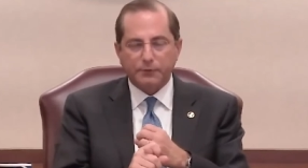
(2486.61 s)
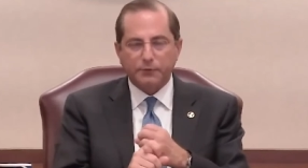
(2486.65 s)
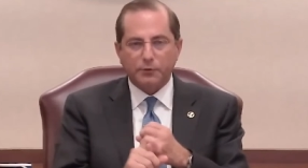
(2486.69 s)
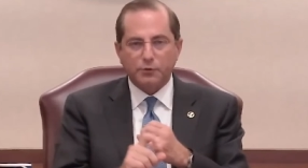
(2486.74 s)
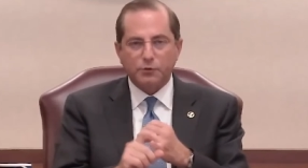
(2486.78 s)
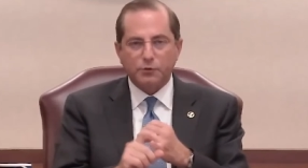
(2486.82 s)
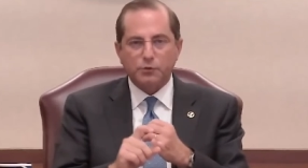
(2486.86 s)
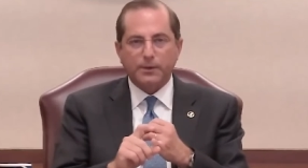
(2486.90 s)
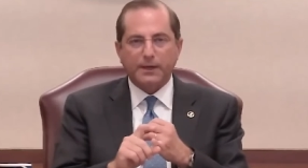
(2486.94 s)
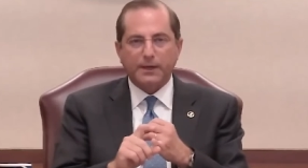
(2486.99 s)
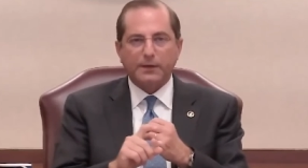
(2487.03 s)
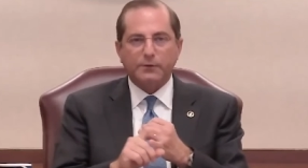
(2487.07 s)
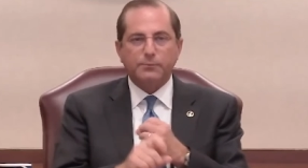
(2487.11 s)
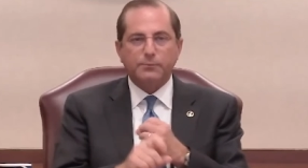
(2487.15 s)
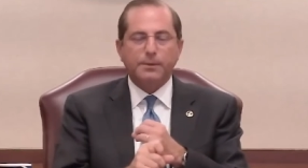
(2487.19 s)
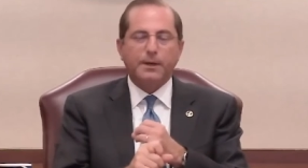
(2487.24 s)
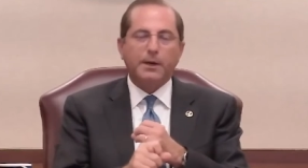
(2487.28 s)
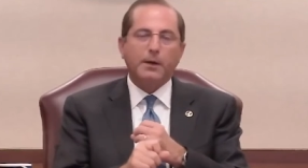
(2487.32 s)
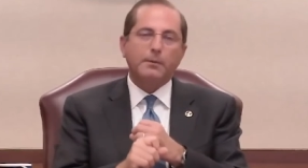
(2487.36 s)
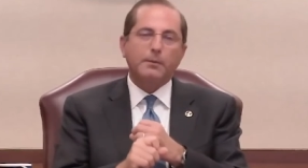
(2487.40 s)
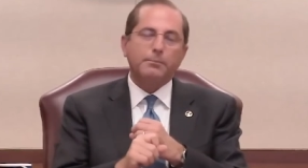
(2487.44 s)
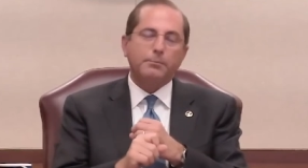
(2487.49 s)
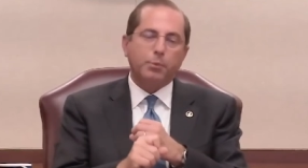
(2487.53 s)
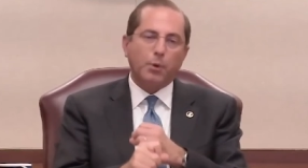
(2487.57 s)
So
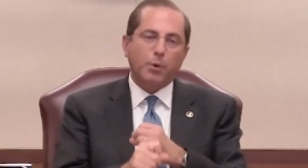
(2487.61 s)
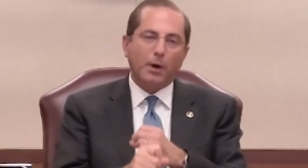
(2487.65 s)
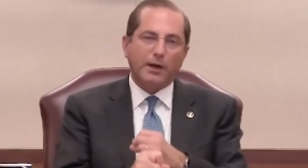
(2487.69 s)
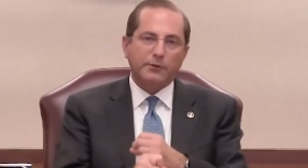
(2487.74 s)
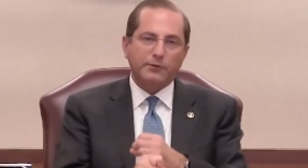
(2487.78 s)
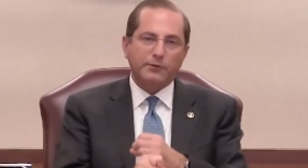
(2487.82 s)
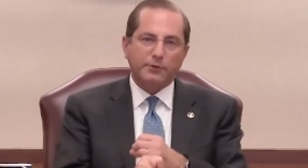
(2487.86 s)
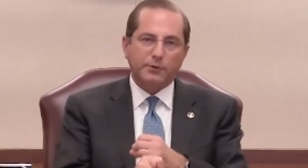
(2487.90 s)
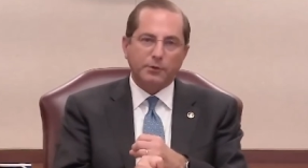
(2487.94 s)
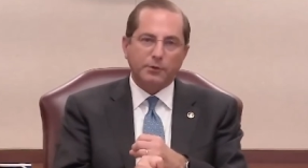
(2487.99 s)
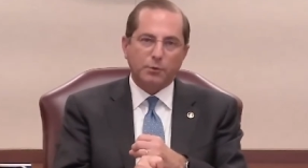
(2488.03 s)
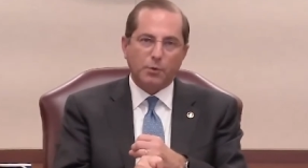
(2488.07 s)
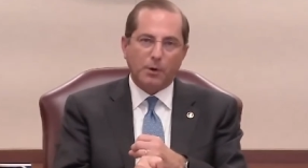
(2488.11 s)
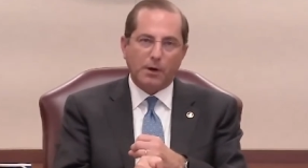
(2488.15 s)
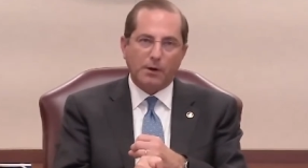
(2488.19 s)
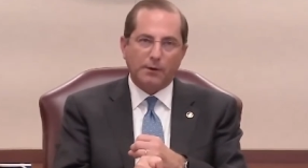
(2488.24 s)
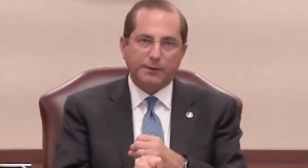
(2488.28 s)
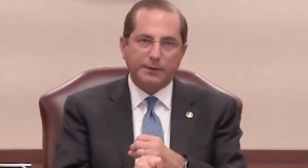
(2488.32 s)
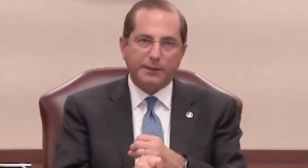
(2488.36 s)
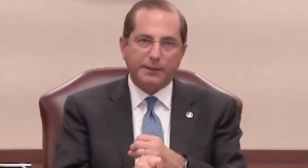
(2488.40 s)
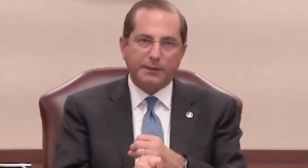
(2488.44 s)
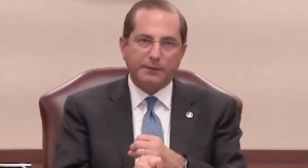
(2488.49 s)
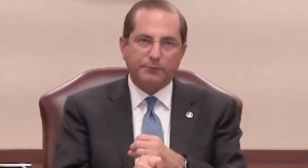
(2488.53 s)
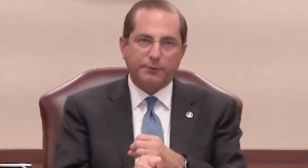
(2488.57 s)
transparent price and
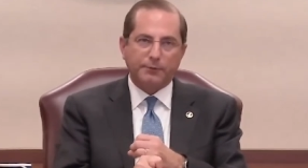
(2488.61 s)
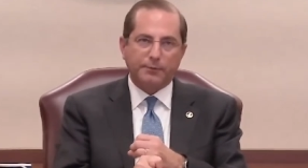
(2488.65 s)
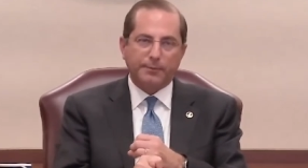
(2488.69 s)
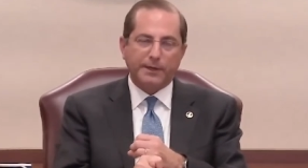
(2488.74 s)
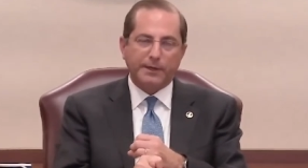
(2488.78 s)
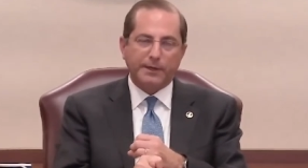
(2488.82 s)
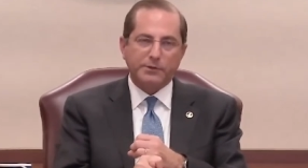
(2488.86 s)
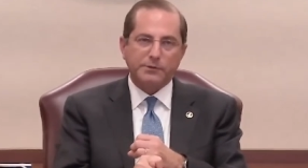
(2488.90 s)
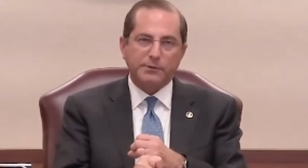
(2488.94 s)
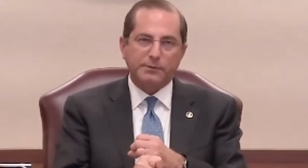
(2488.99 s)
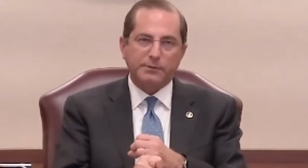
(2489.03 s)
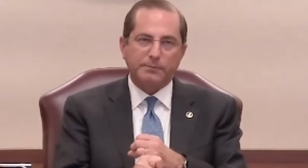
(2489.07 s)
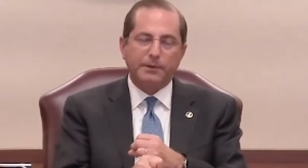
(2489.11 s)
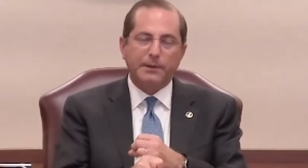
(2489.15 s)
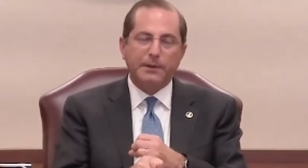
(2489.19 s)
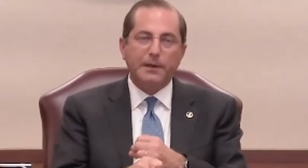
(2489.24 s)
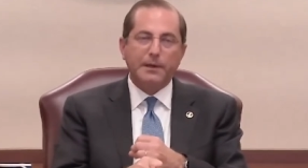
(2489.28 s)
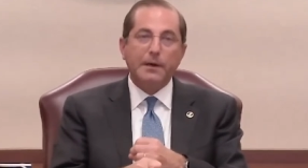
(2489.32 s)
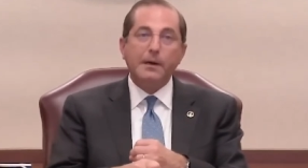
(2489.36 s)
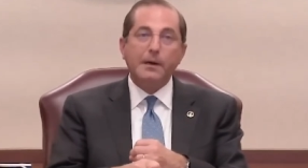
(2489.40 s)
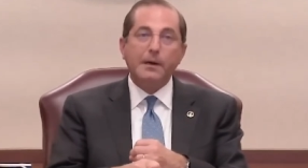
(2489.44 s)
quality information.